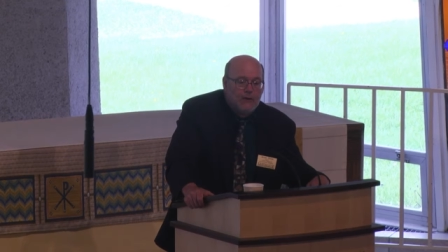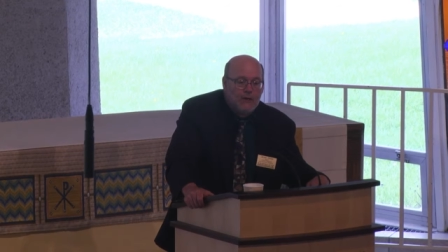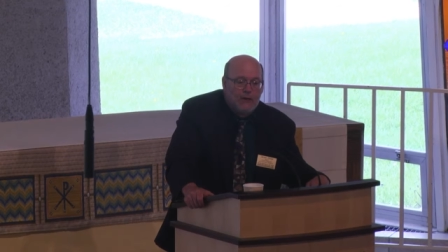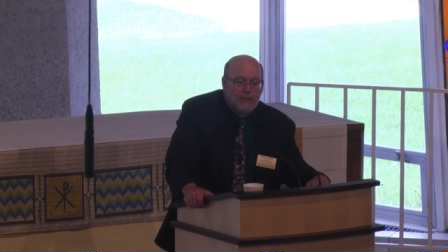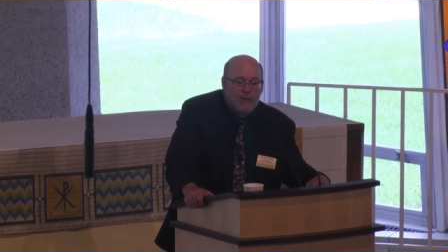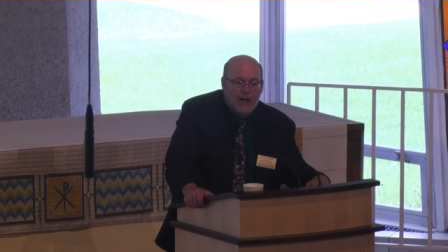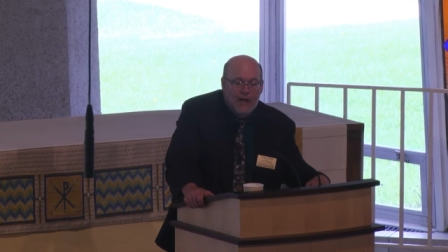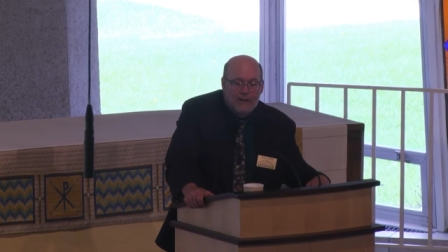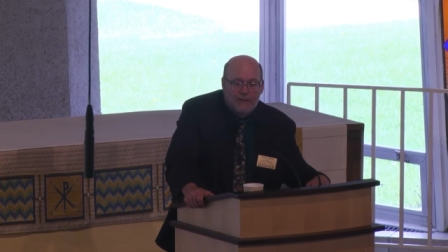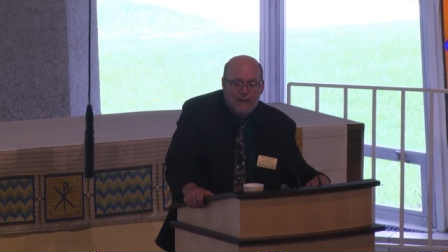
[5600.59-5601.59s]
um,
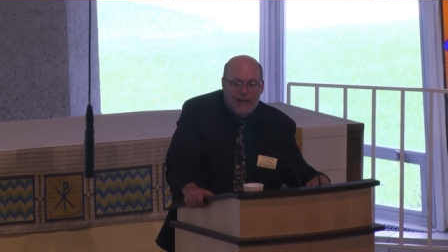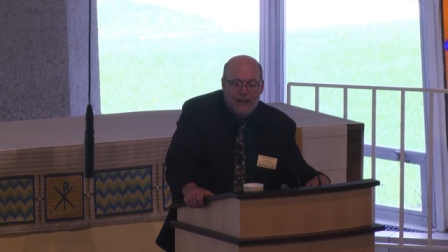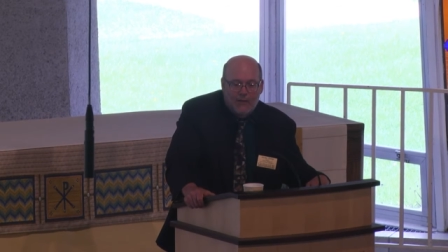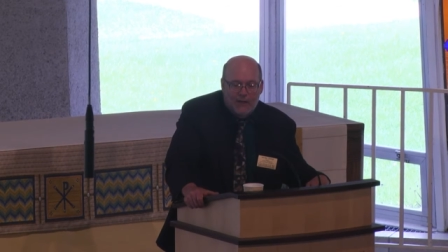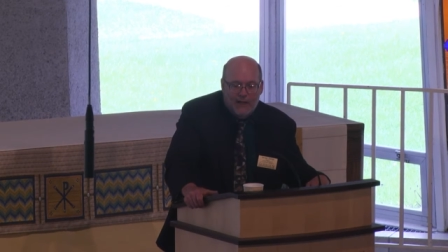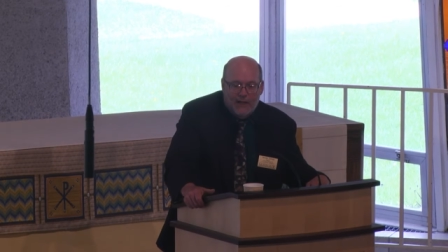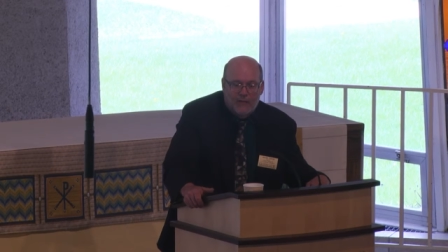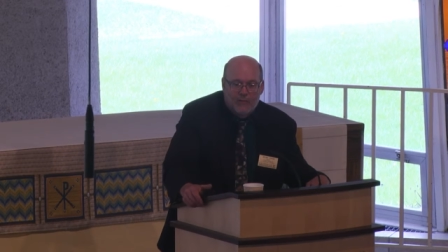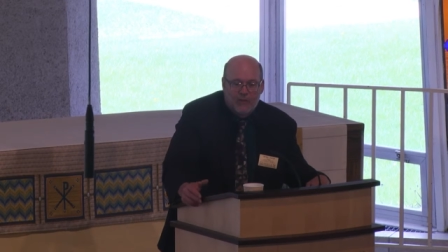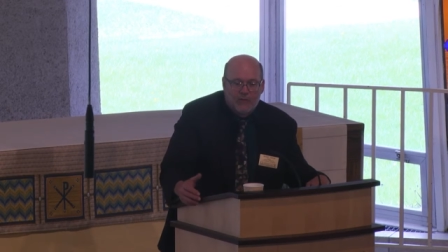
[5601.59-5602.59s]
not adding
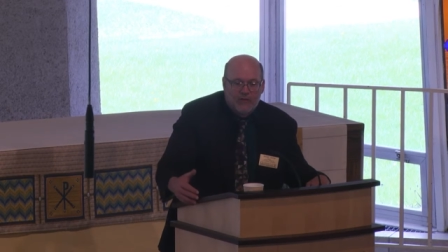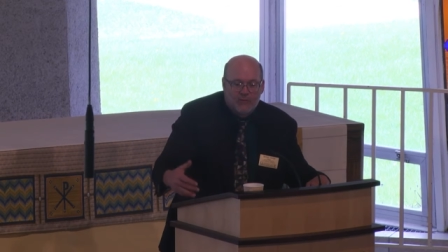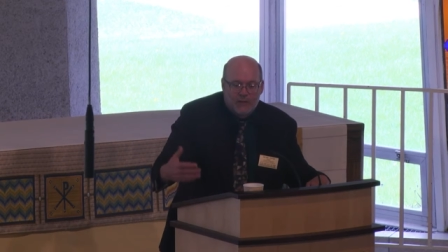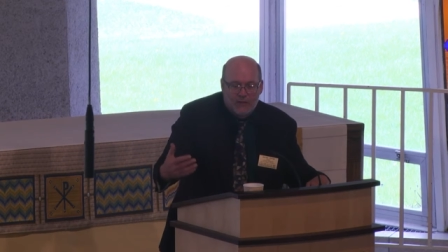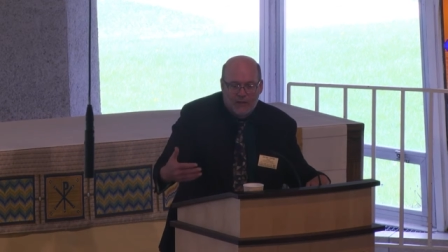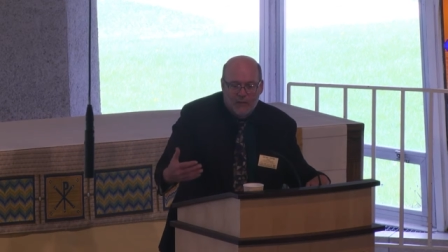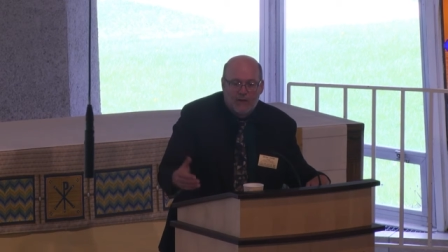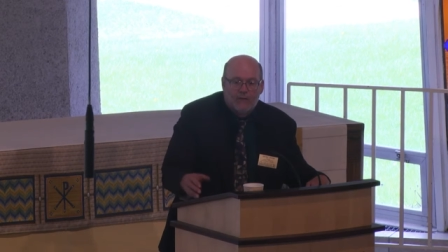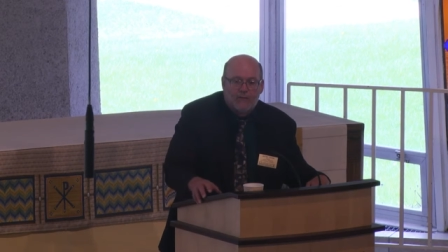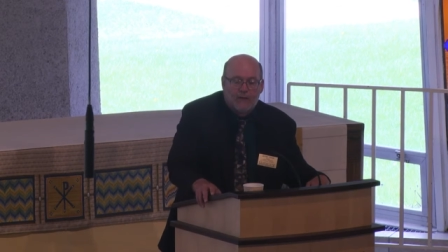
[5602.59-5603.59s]
organic amendments, but
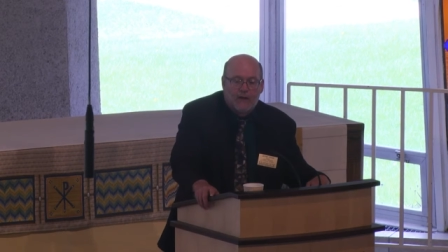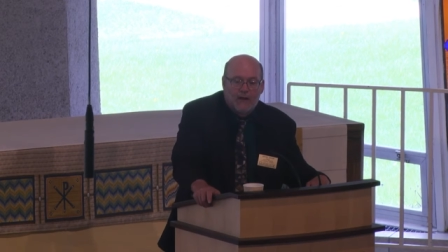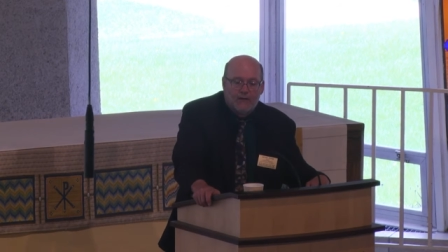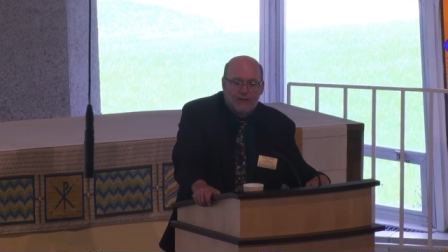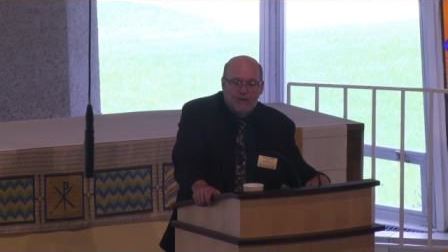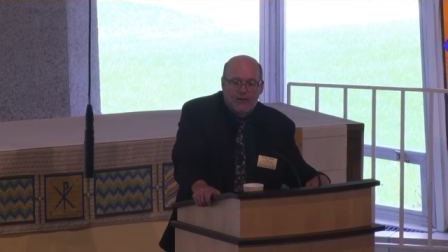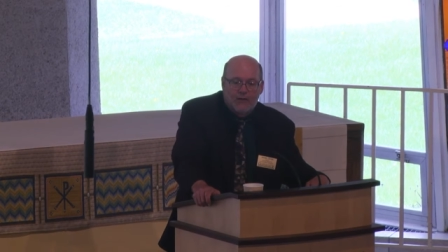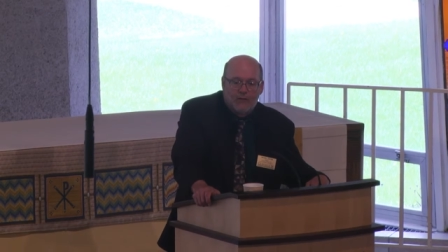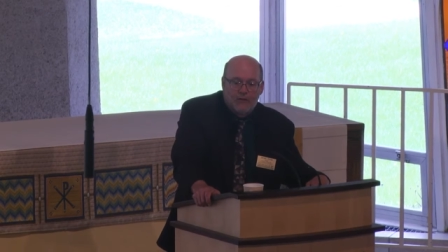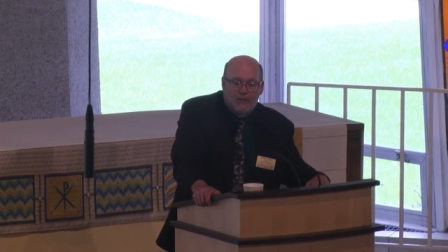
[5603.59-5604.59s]
chemical fertilizers,
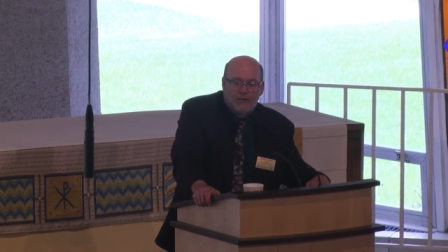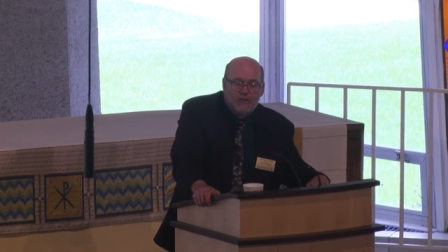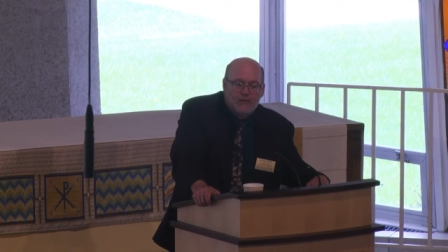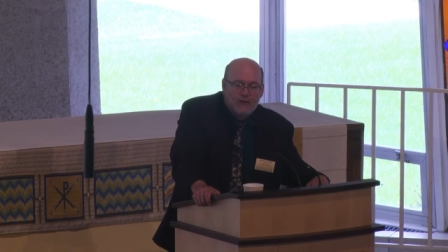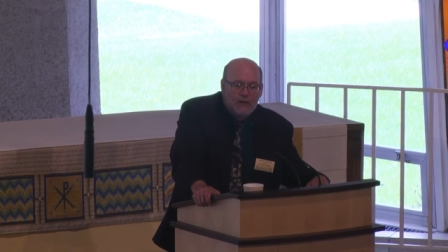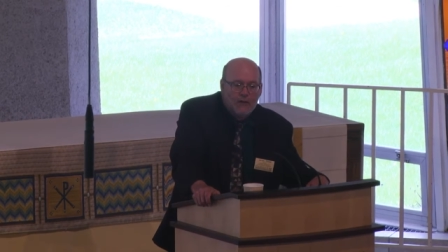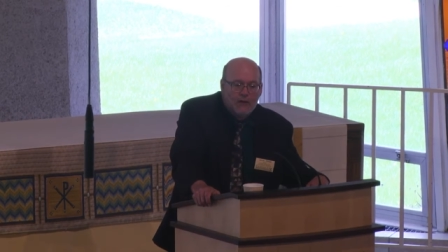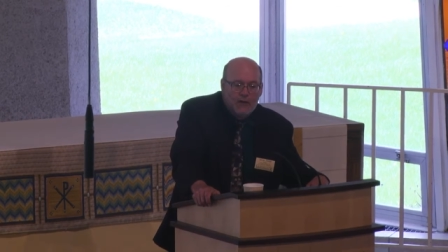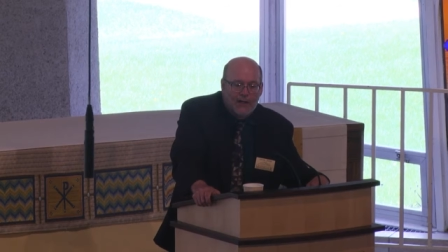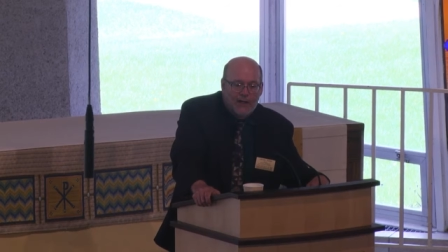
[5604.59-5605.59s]
and it reduces
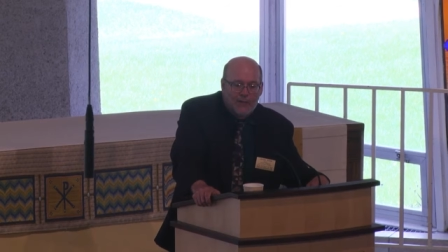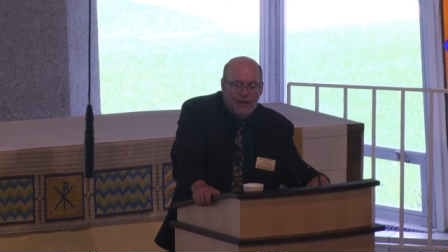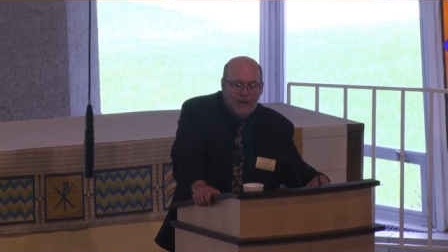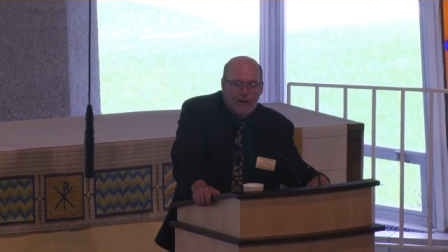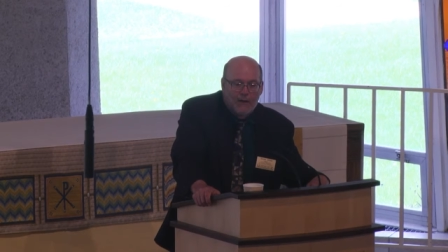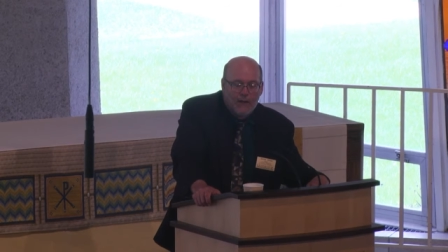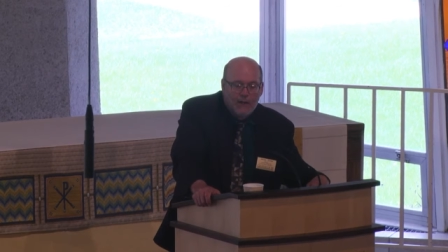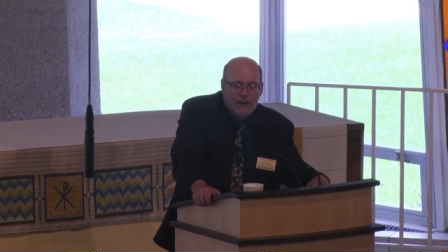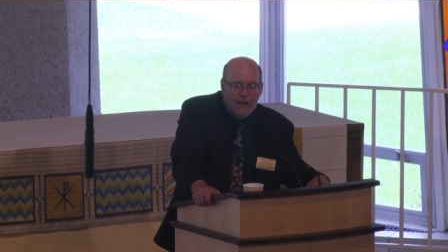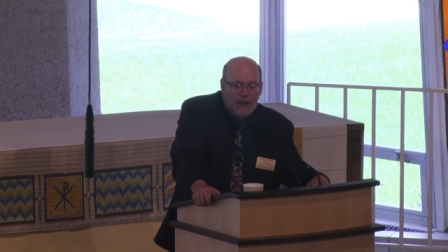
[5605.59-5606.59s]
organic matter.
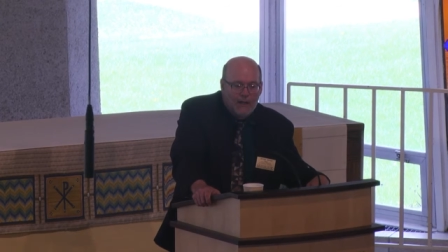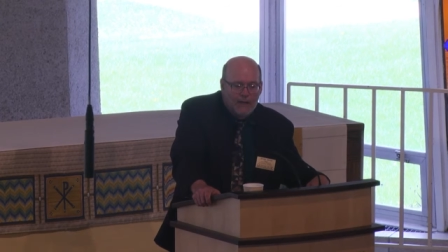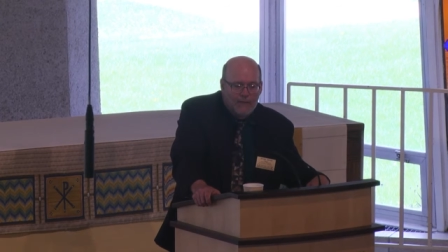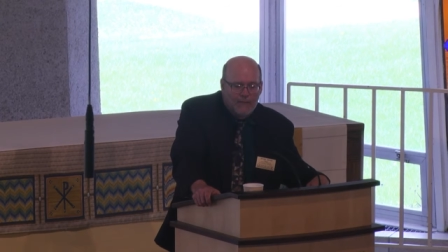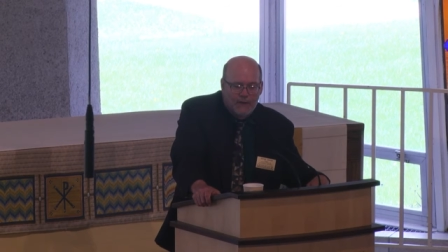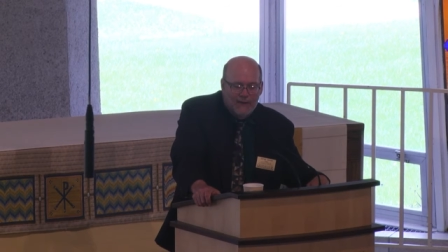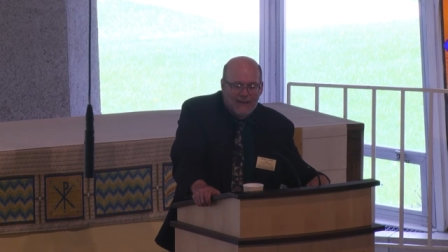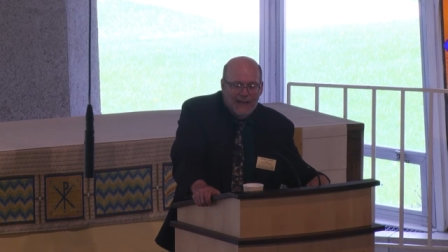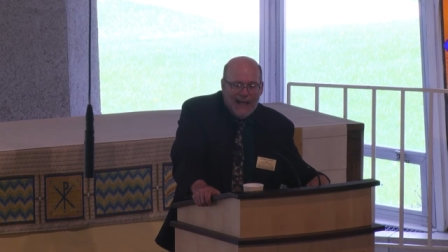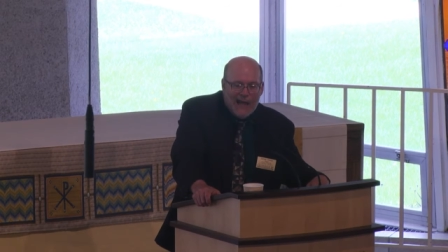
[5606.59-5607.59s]
And, and a funny
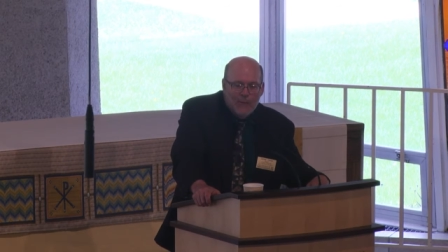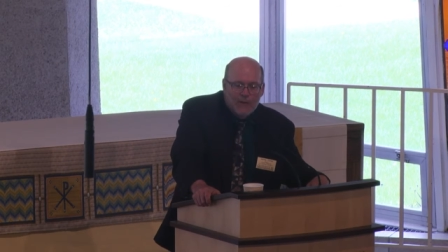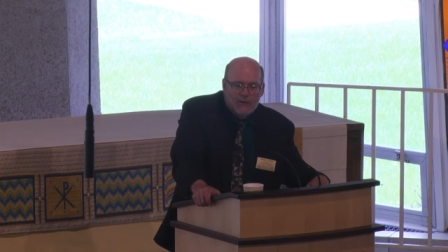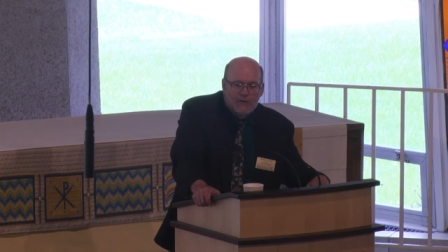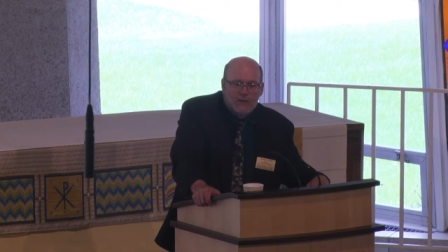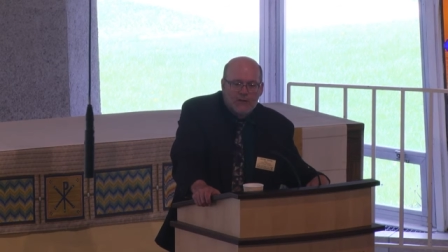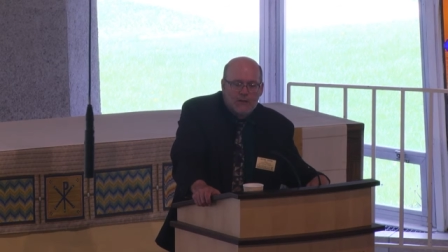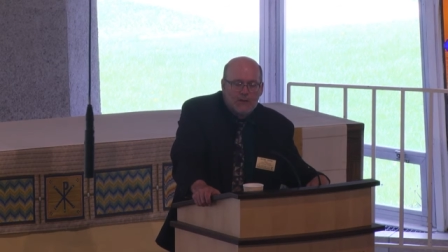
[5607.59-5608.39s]
thing happened